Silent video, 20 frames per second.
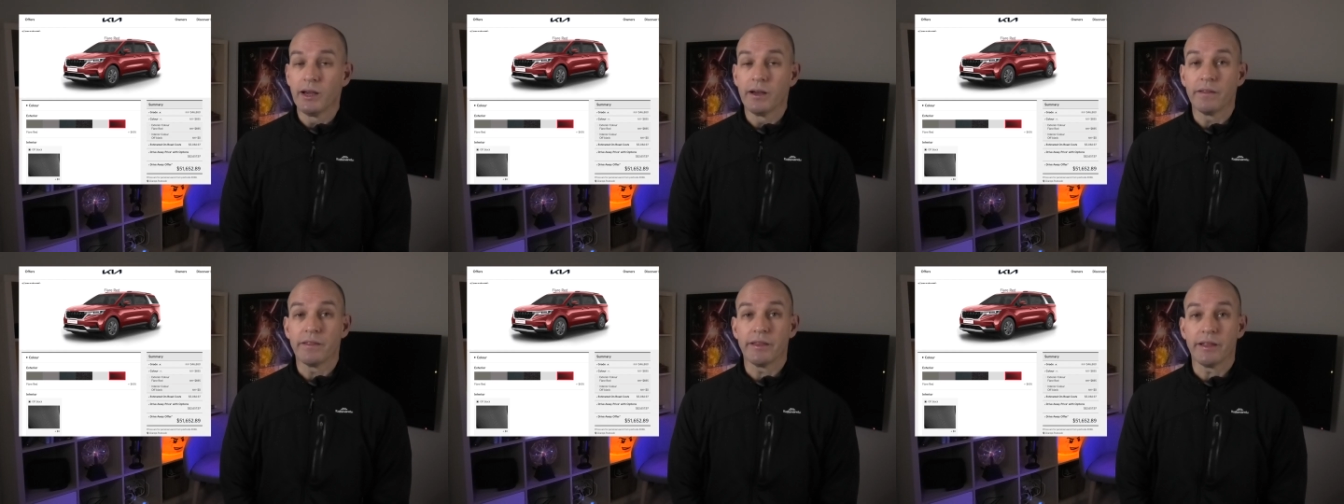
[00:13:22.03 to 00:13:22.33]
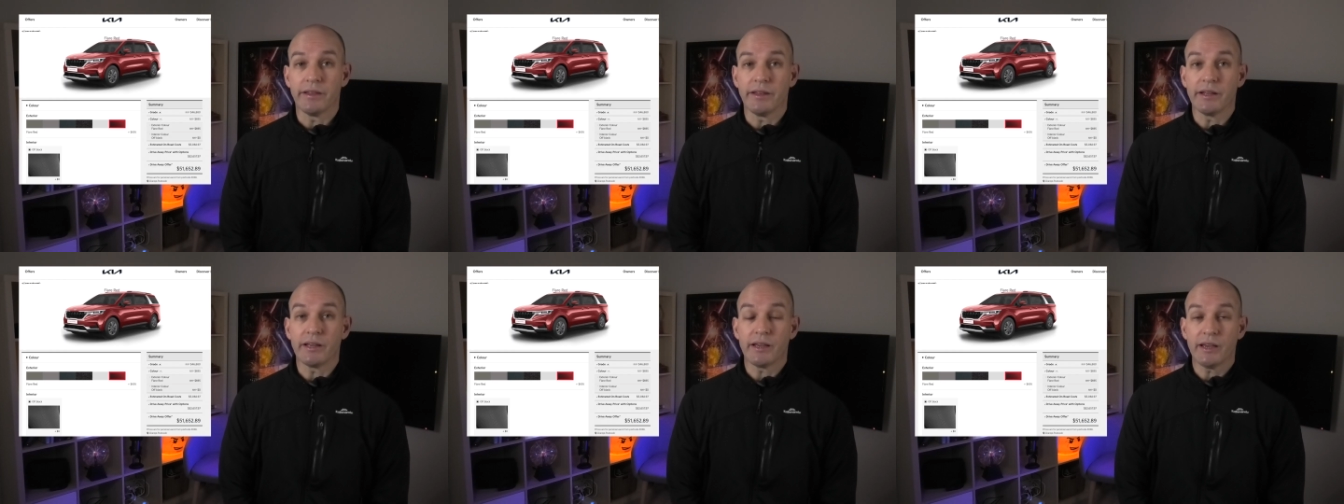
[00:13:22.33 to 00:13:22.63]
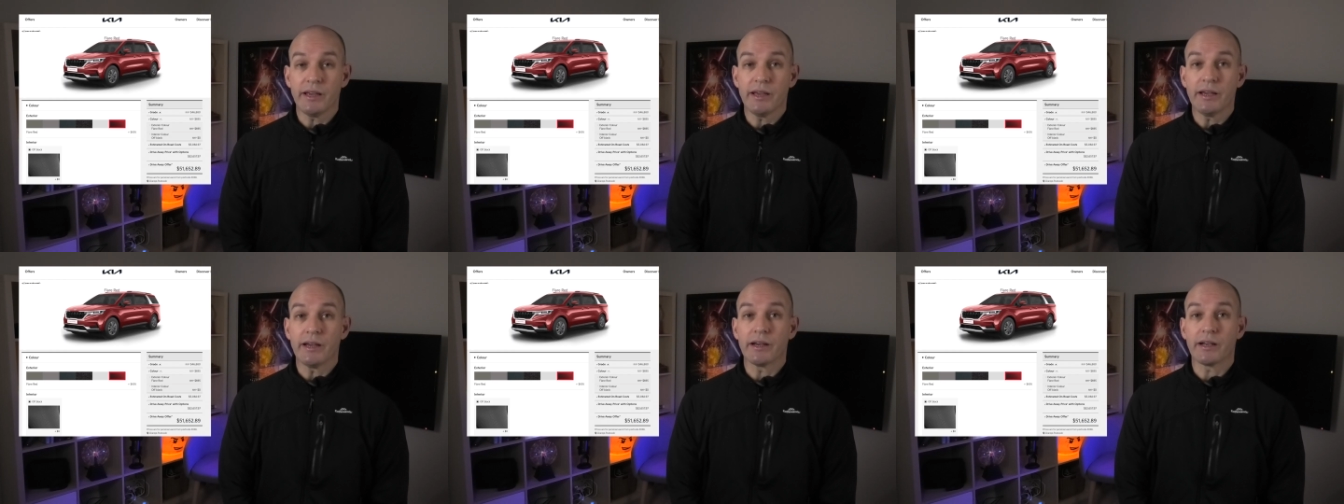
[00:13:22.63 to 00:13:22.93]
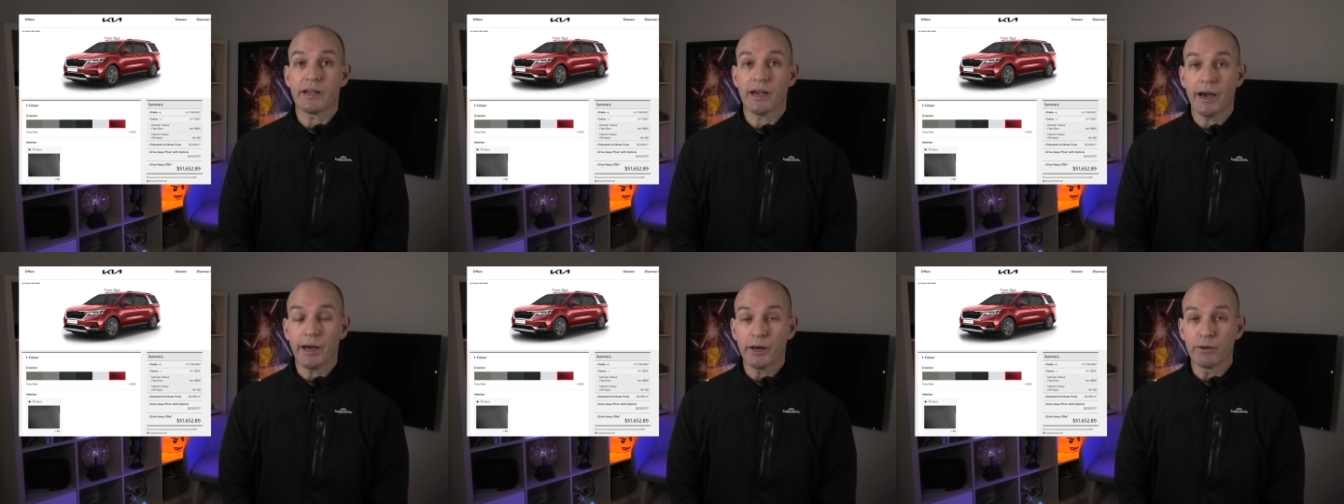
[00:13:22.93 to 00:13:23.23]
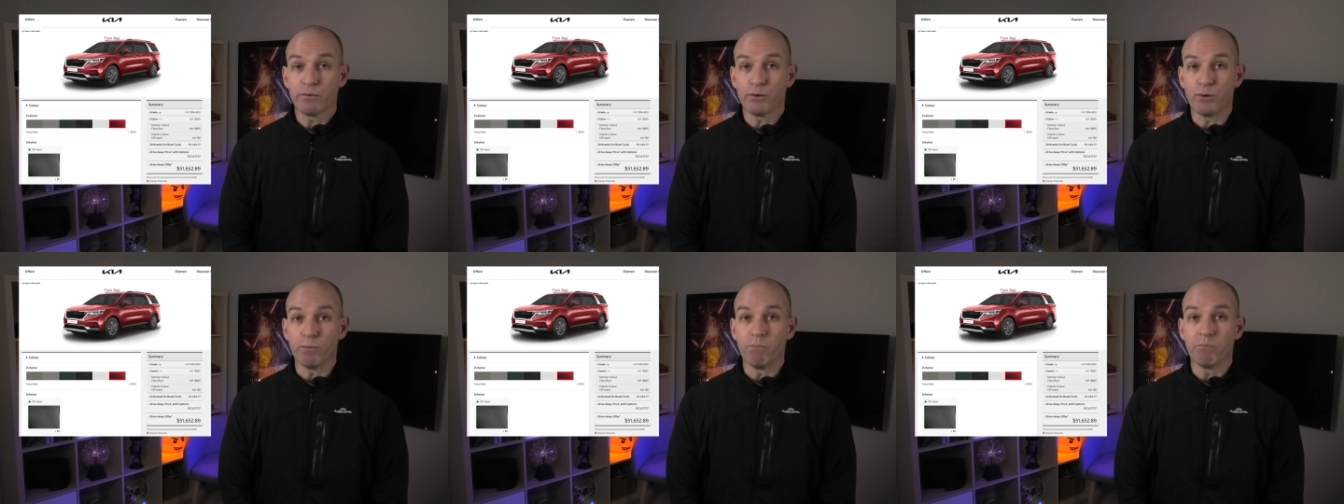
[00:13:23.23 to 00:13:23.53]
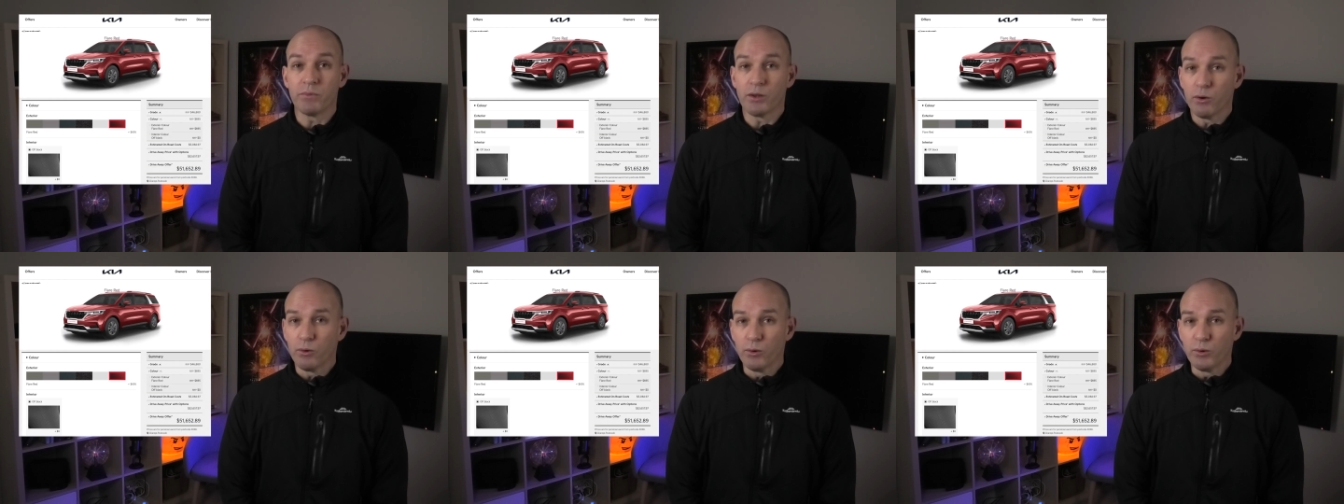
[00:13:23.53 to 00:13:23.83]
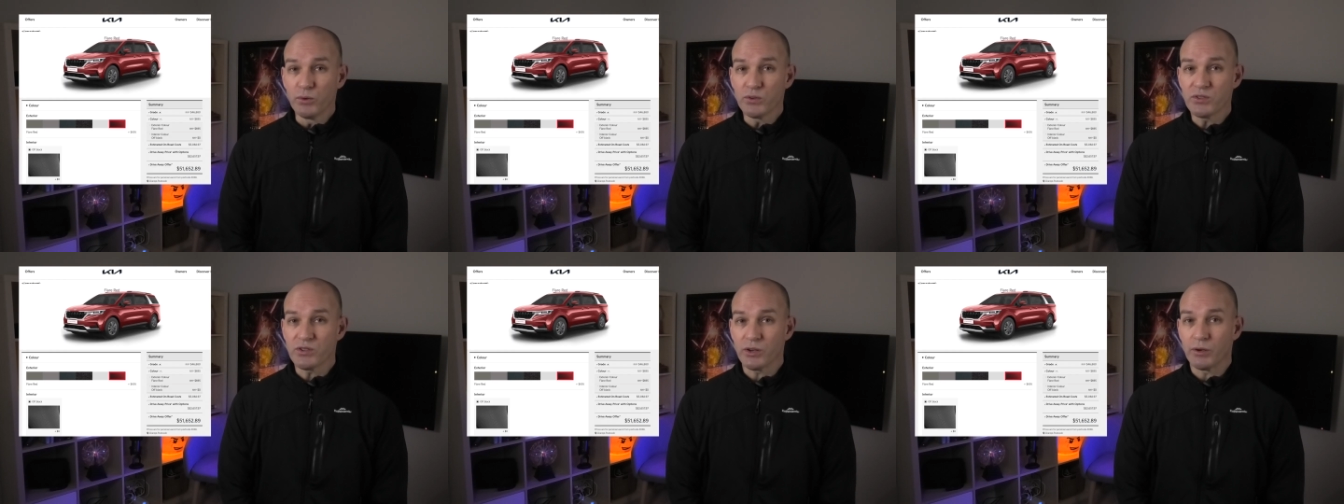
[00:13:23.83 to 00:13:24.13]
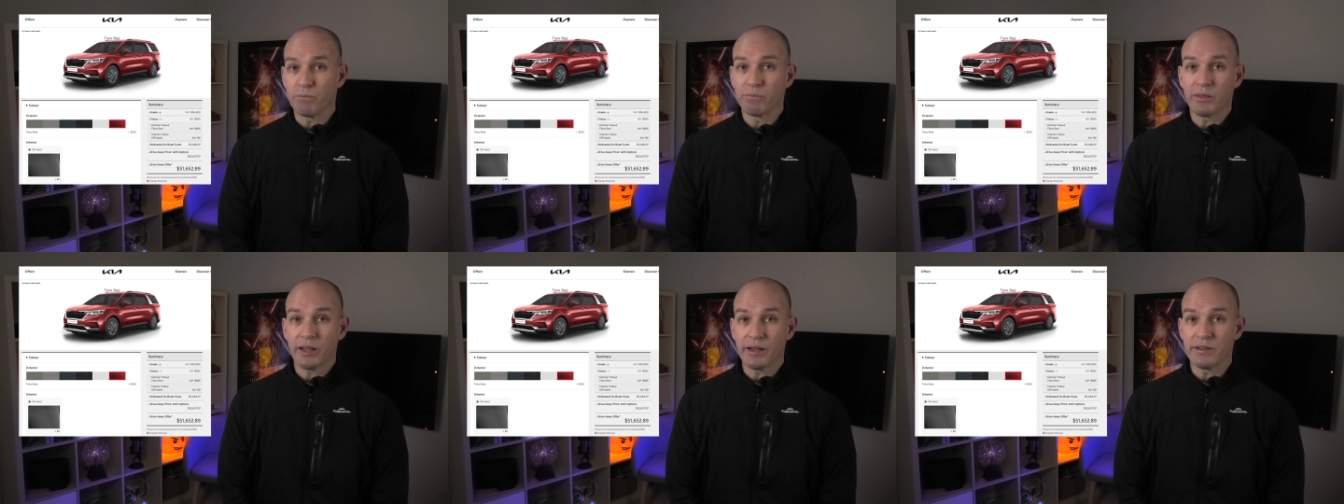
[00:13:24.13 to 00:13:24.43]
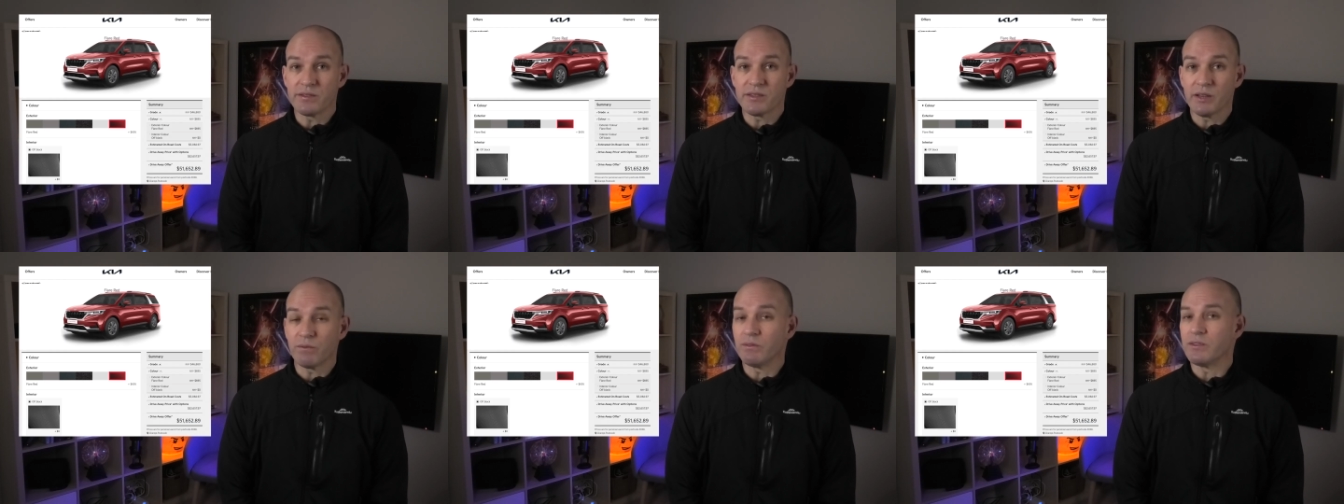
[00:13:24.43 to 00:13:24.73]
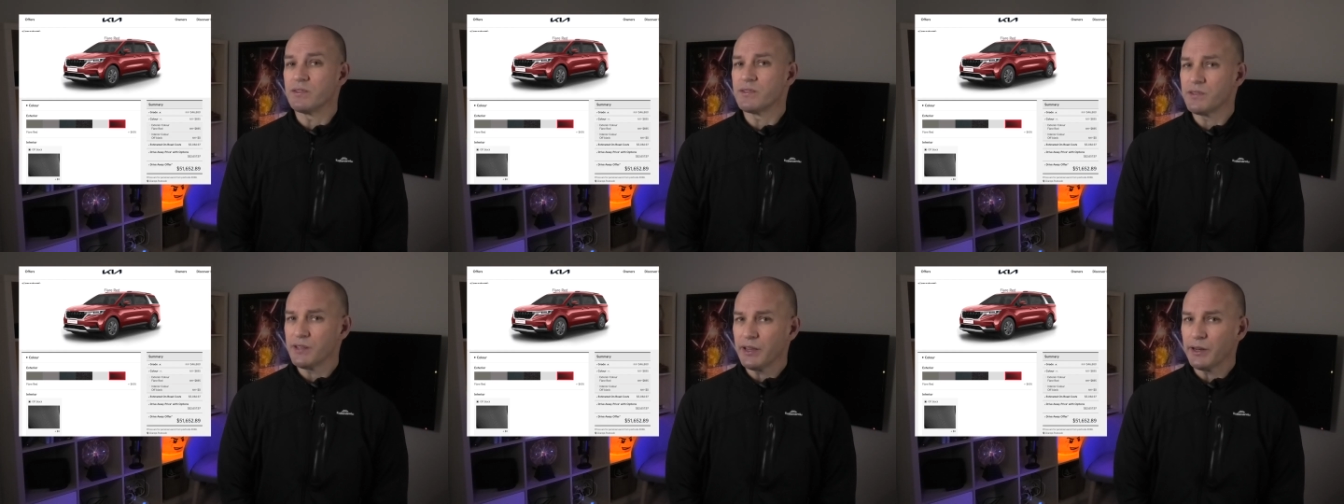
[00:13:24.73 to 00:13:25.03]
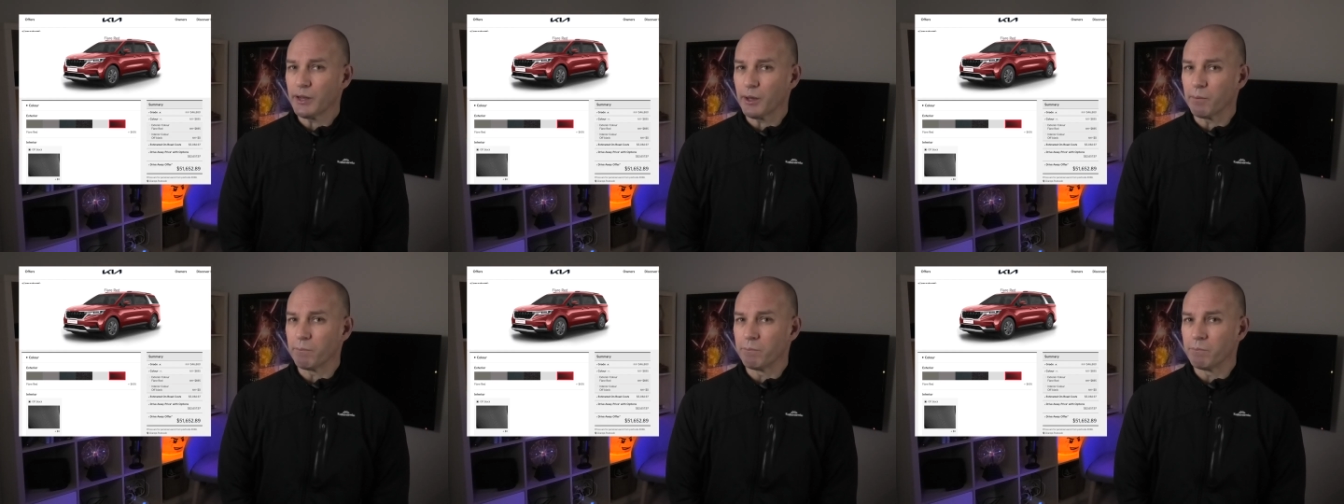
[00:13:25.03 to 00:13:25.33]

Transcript: than the Kia Carnival, also a 7-seater.